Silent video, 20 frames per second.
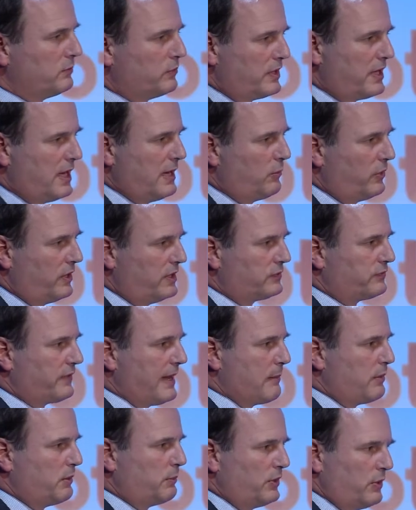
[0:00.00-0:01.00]
with him or his
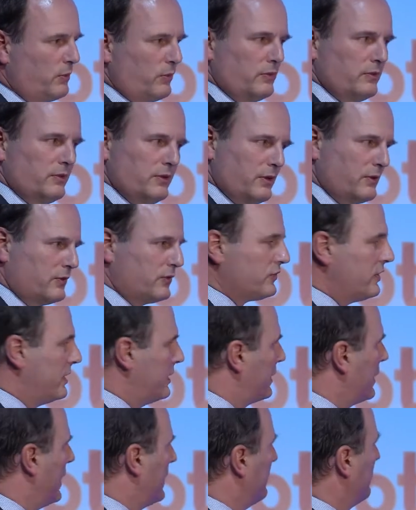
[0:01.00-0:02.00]
family, but you can see the
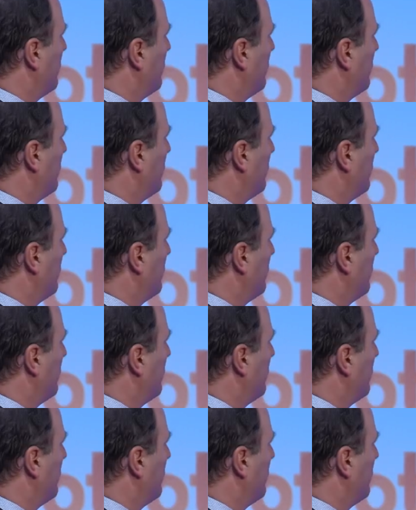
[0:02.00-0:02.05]
kind of